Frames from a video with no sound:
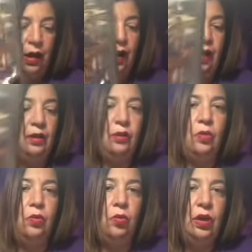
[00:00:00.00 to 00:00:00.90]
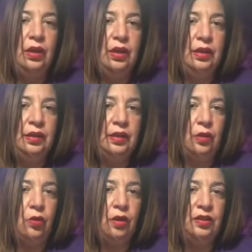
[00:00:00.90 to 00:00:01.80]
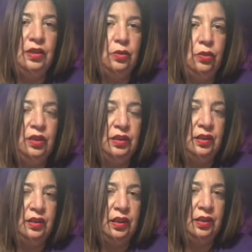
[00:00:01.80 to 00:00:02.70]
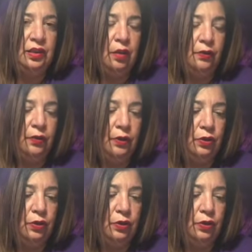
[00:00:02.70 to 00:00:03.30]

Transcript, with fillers: And what is crossing you is the Six of